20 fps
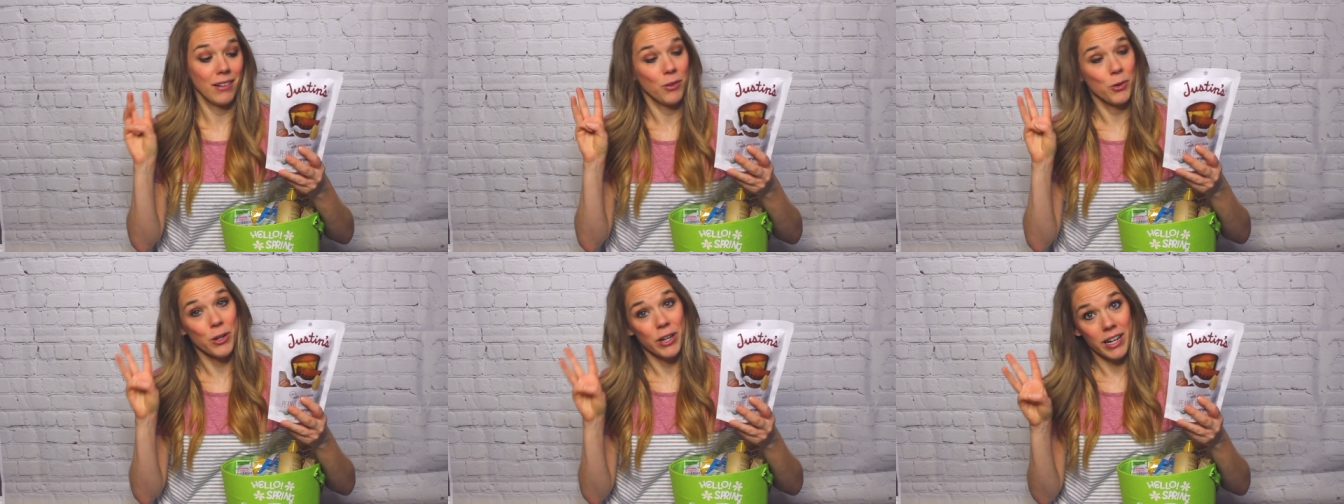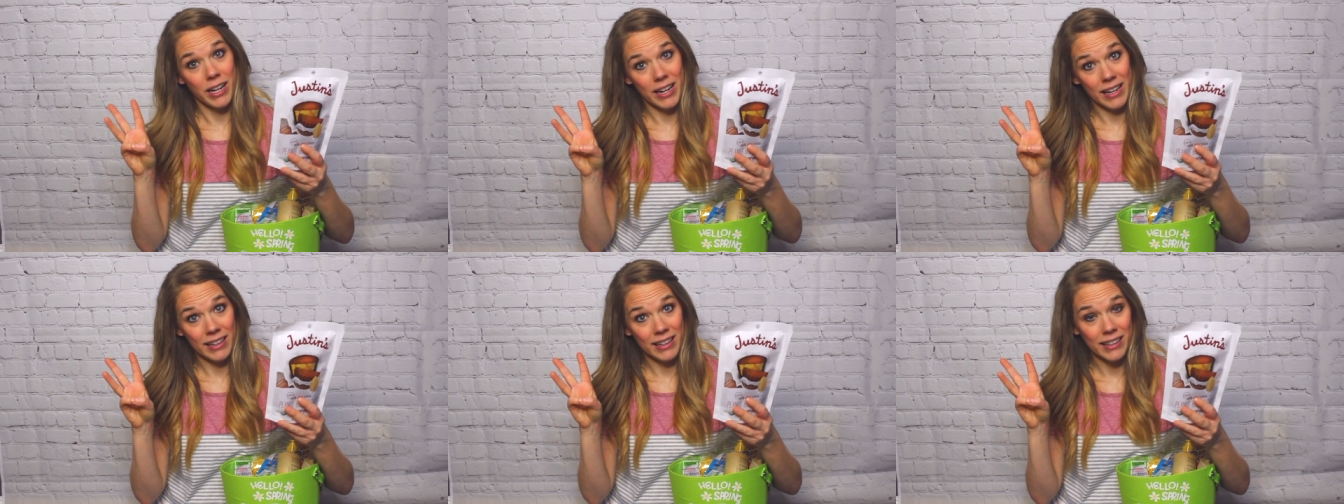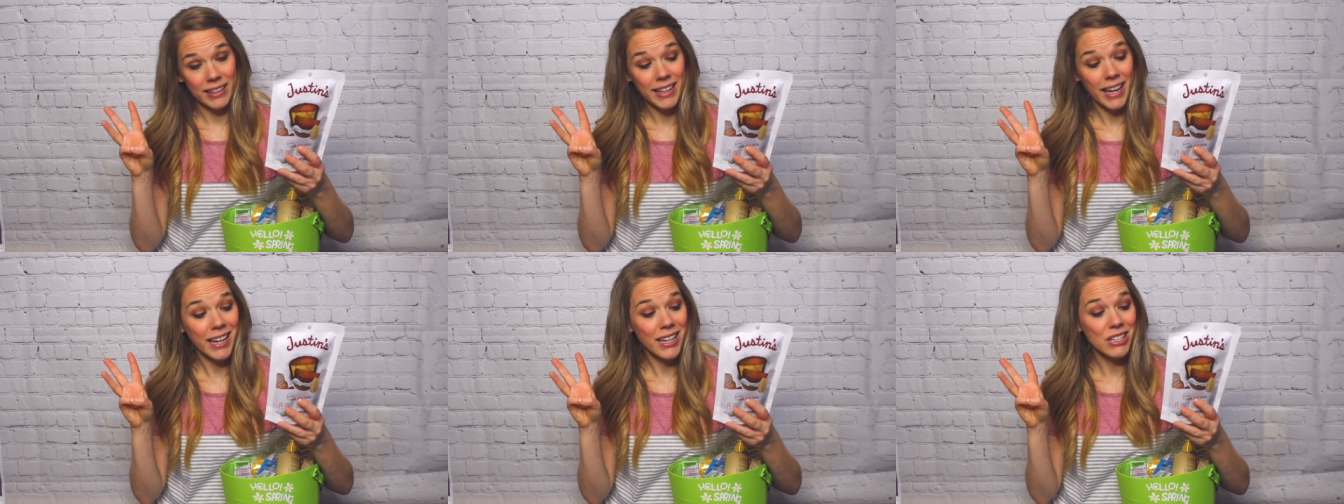
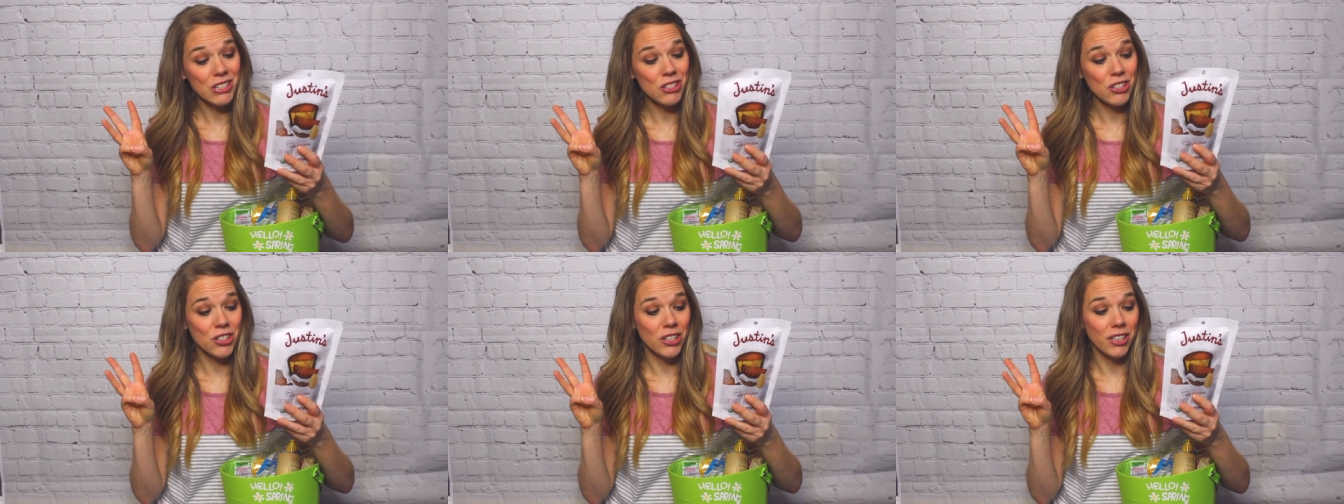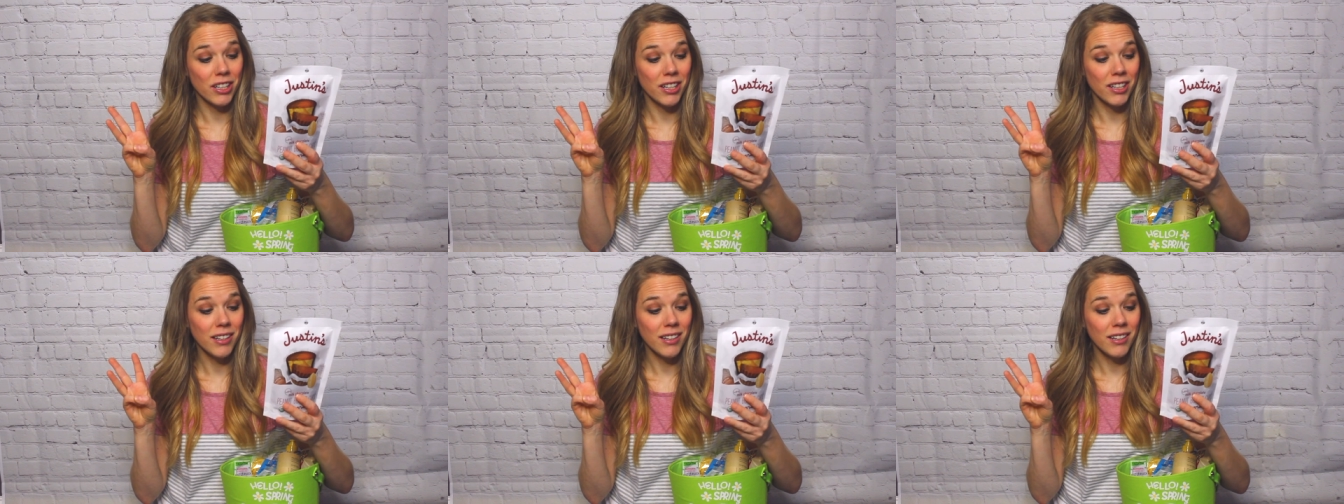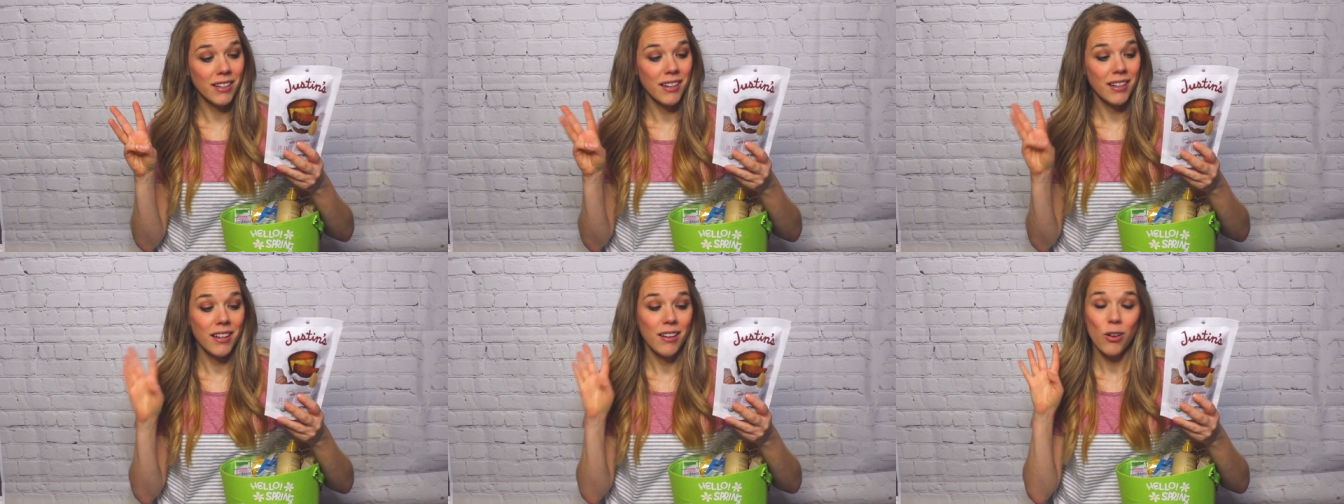organic cane
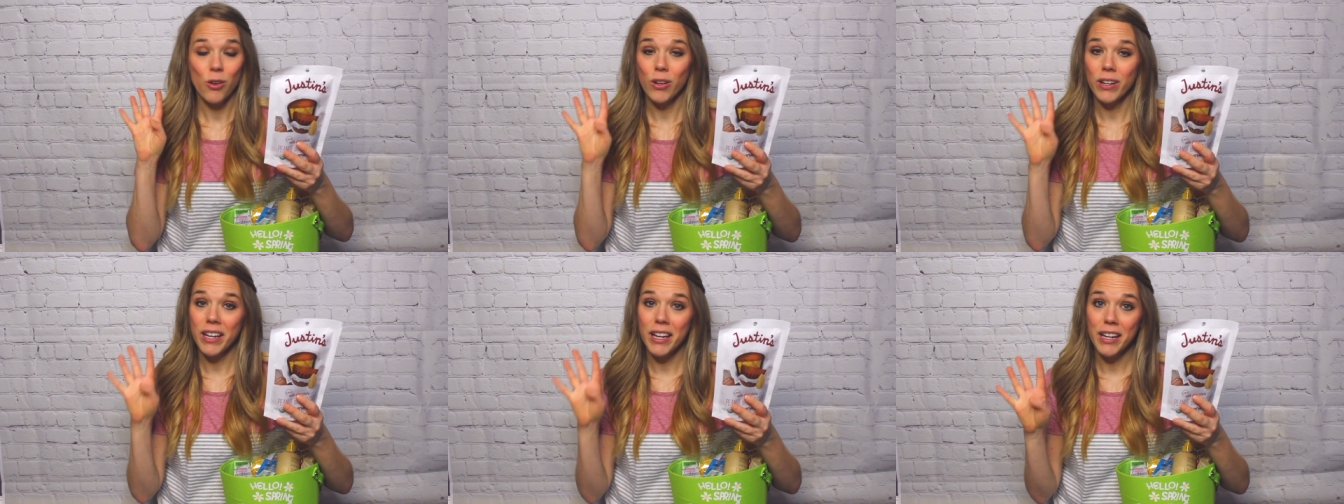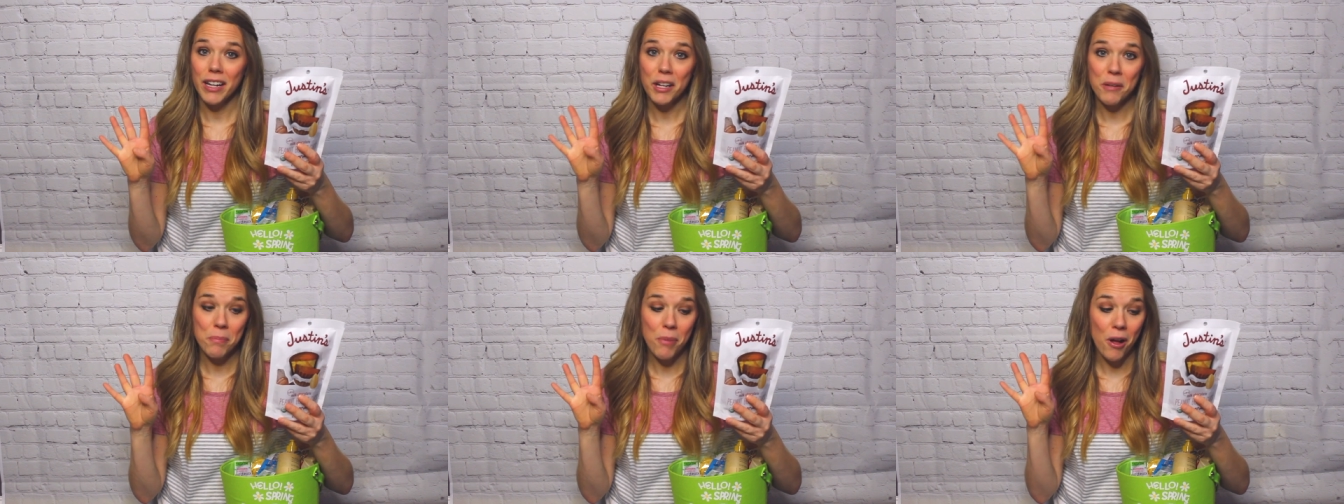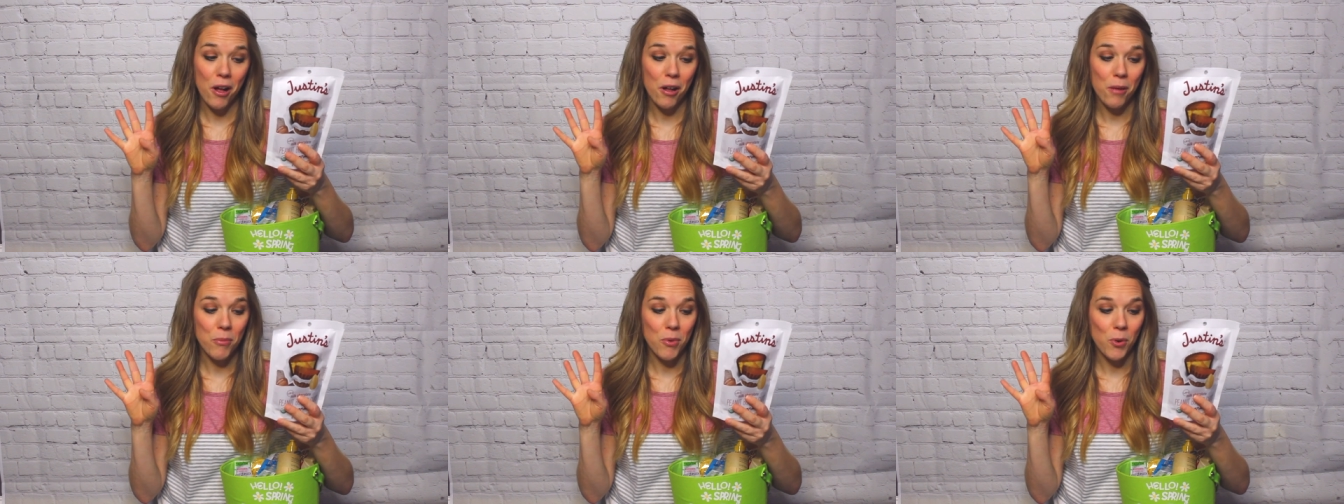sugar, organic
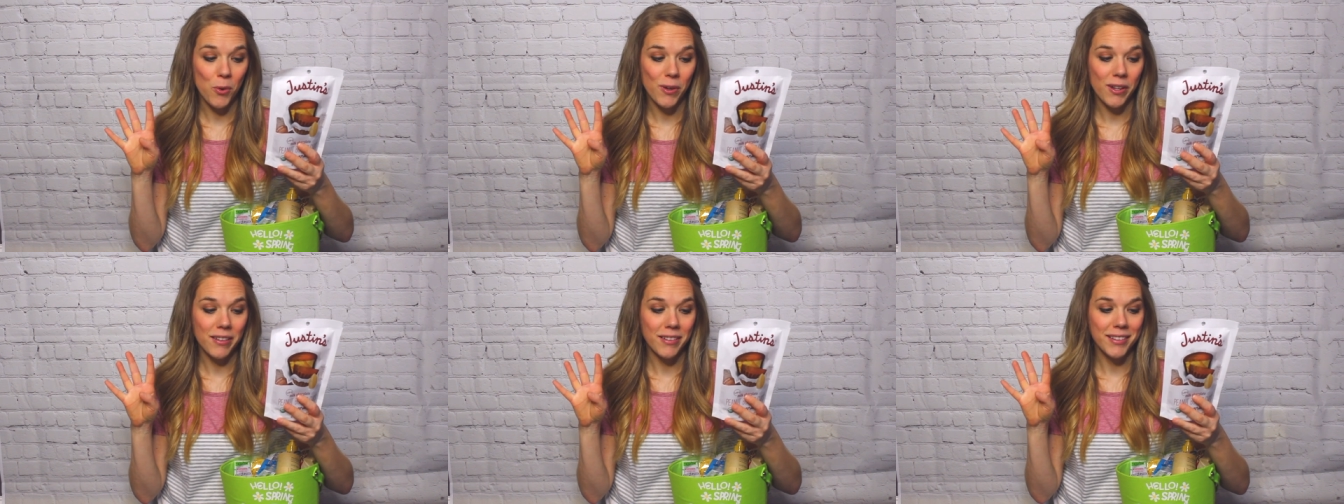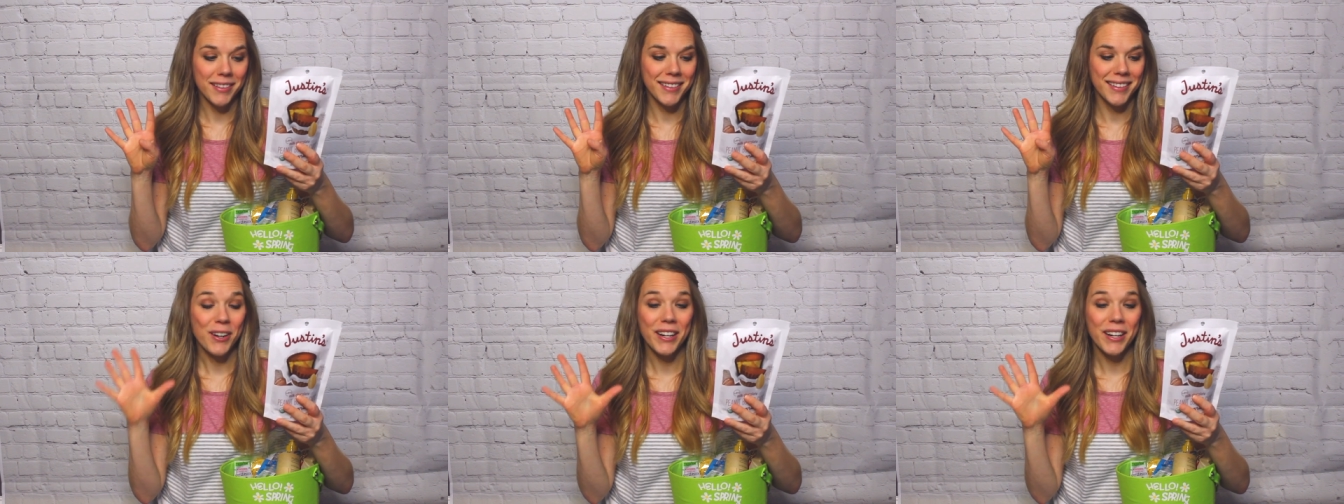palm oil,